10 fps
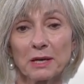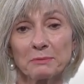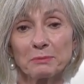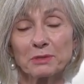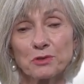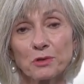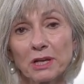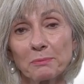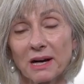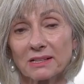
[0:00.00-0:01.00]
people
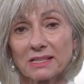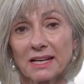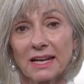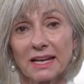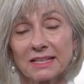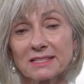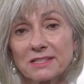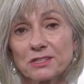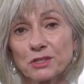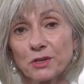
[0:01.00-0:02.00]
talking about, is
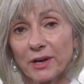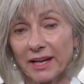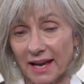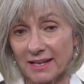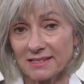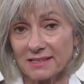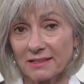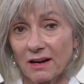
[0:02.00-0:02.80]
this uric acid?